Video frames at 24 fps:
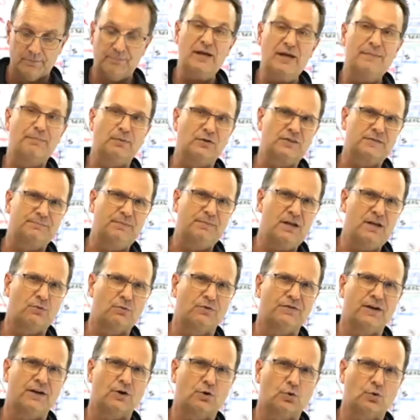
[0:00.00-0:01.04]
people speak
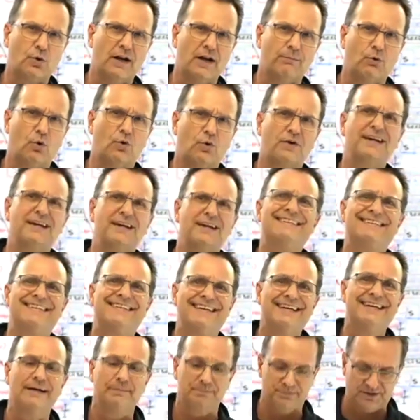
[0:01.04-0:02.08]
with incredible
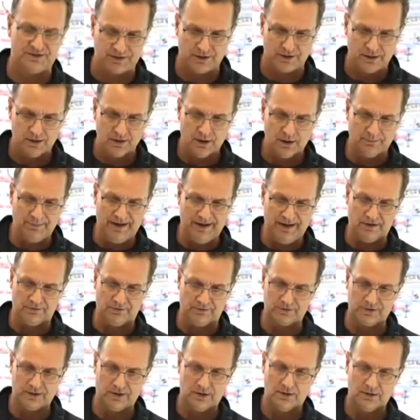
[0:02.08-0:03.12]
contempt
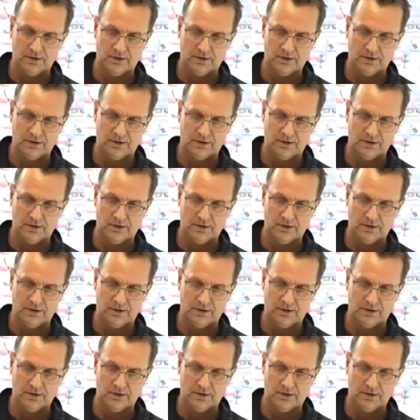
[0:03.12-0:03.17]
about,